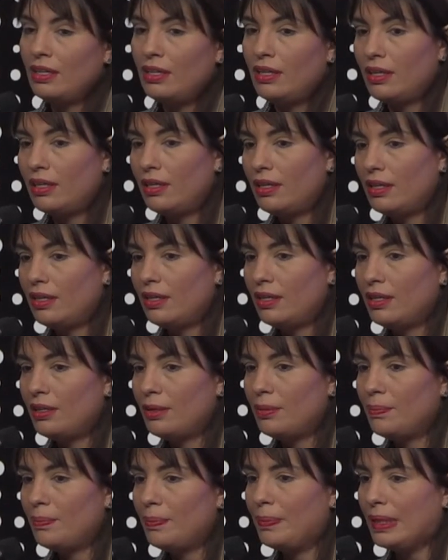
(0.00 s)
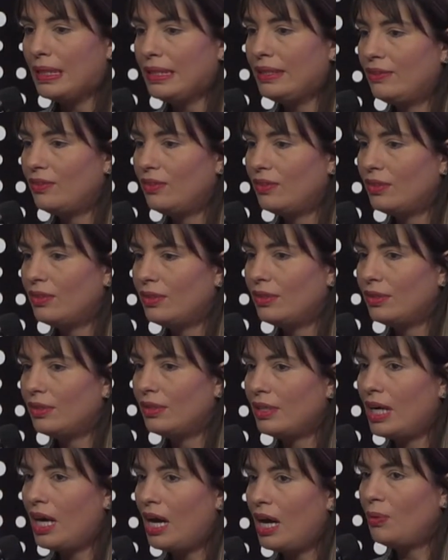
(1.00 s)
But
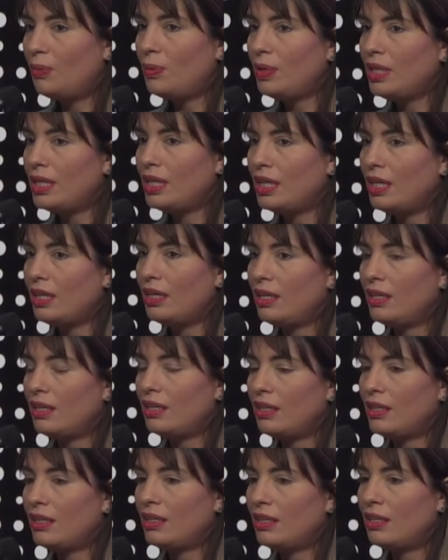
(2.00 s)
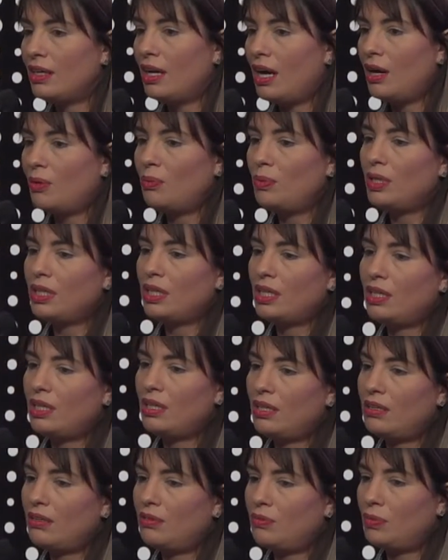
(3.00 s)
how we
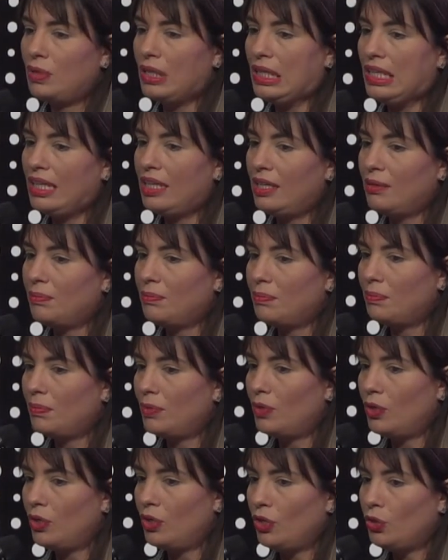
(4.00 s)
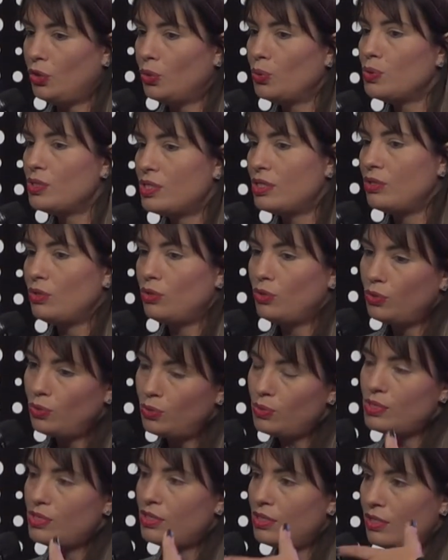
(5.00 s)
can really
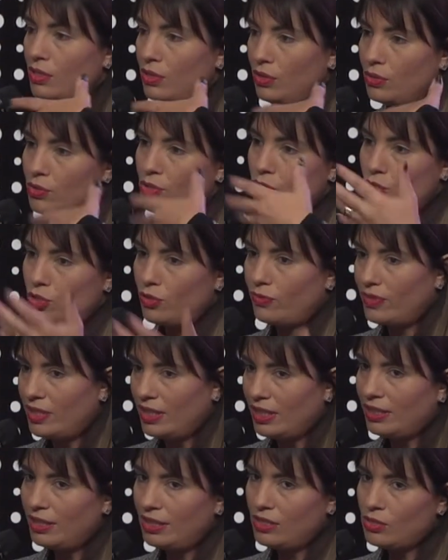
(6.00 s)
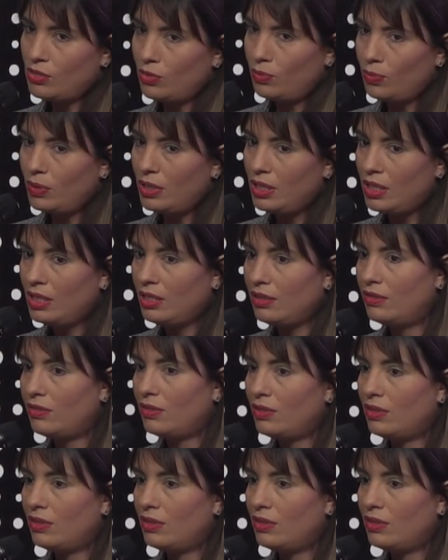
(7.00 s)
use the usage of data, so we need